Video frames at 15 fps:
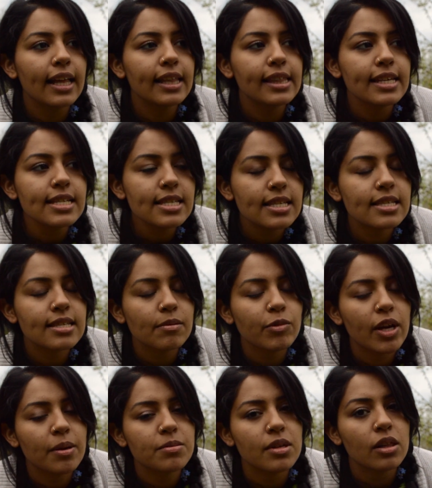this is
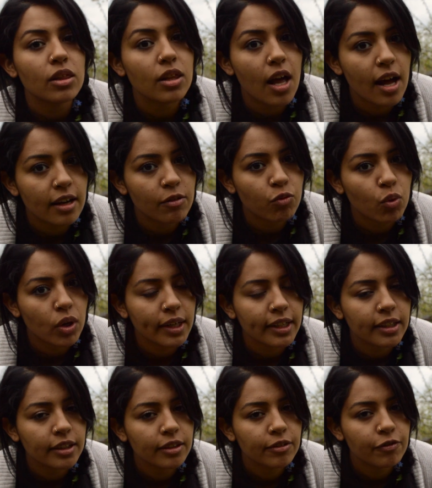sometimes a lot of work
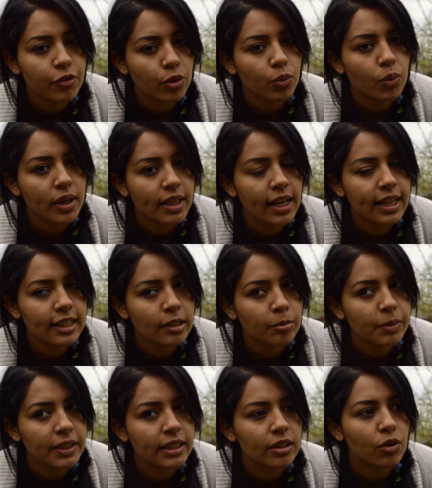for one
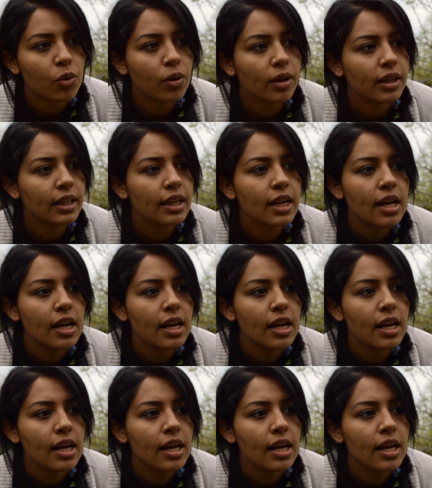honeybee or